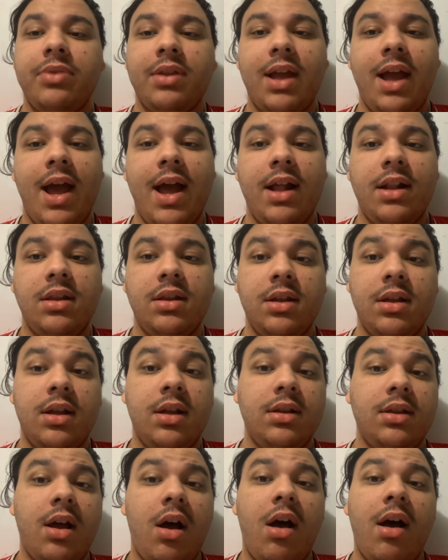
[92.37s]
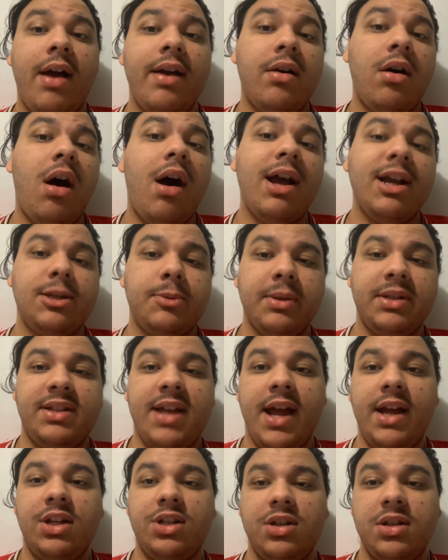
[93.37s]
and the high
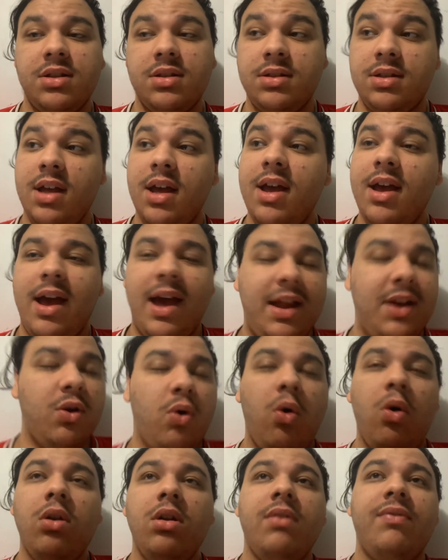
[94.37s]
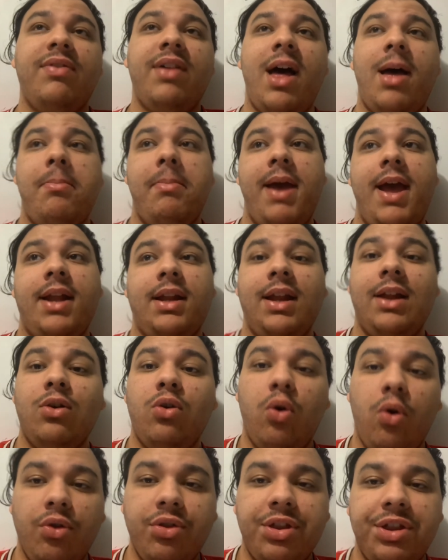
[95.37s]
expectations and all of that, man, and
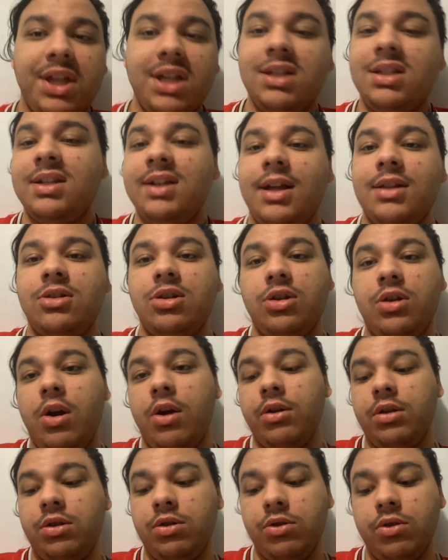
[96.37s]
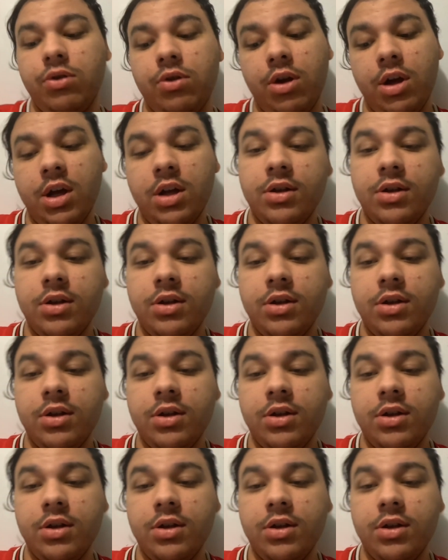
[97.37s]
all the things he had to go through.